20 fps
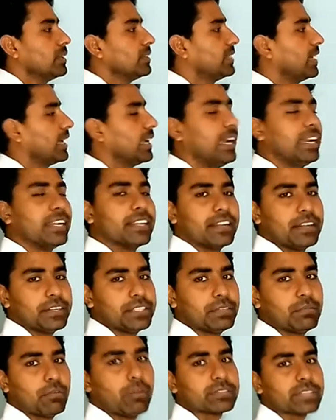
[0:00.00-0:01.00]
the heat
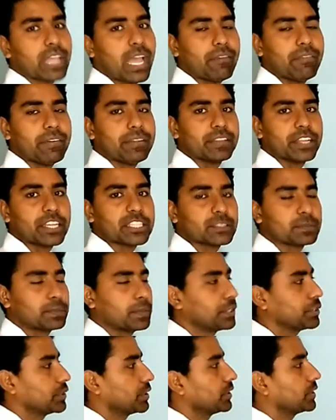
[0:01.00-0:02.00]
energy was having the
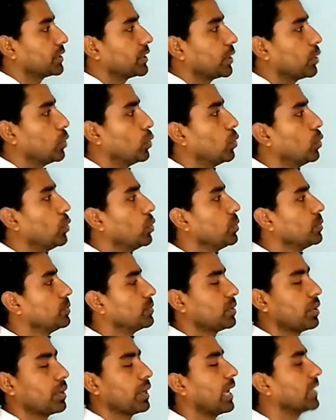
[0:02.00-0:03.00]
expression
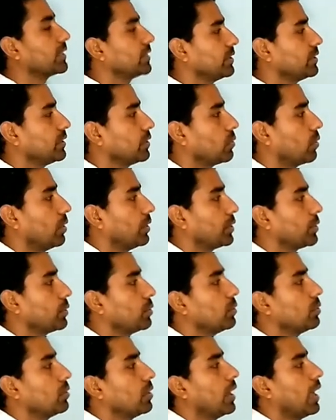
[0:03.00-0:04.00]
H is equal
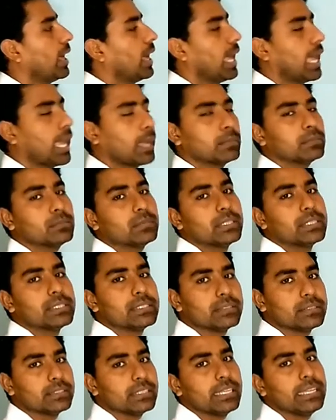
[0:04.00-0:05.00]
to
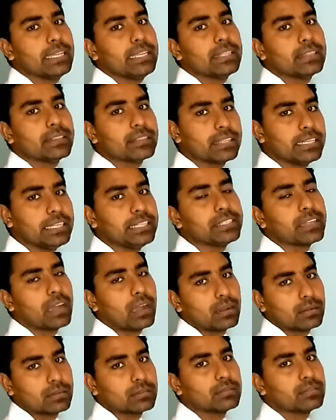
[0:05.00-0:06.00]
mc theta.
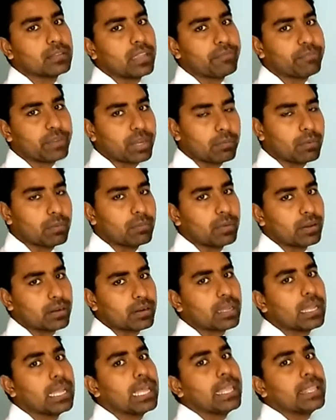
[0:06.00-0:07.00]
If you remember,
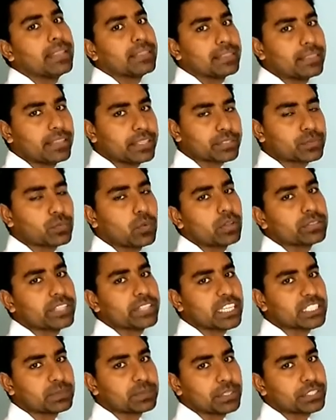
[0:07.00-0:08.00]
this was
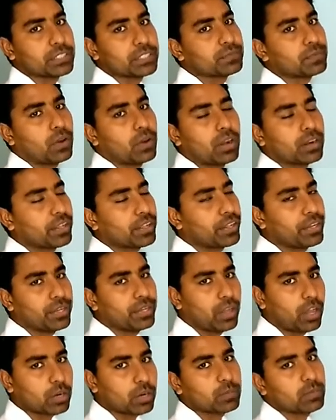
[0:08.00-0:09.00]
the expression for
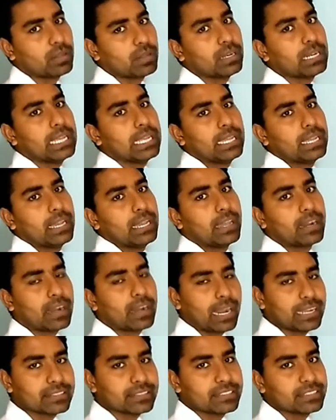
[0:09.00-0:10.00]
normal
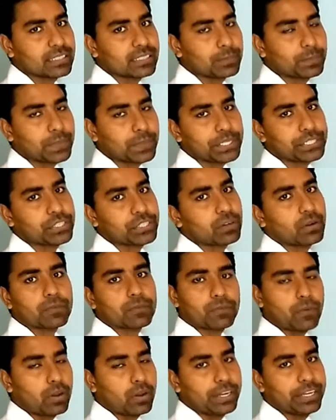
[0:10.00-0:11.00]
rising temperature or
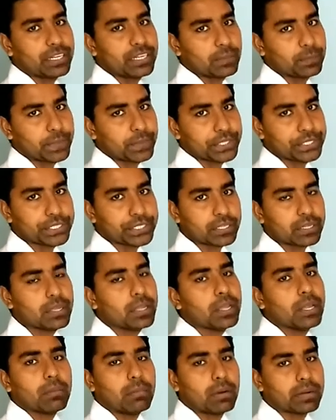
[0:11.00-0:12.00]
falling temperature.
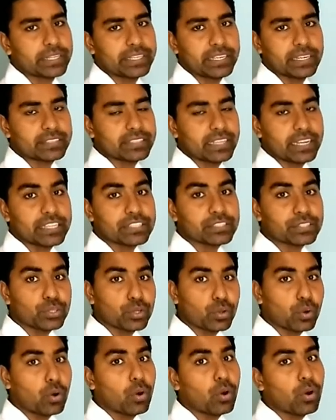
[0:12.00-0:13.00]
But here there is
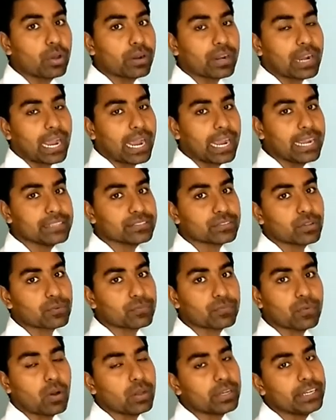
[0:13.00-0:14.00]
no rise or
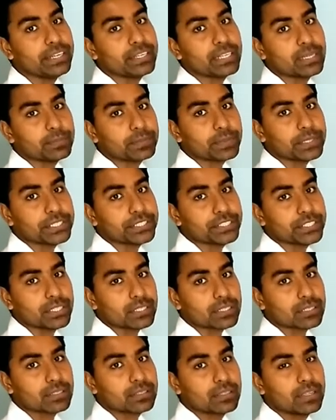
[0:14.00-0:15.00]
falling temperature.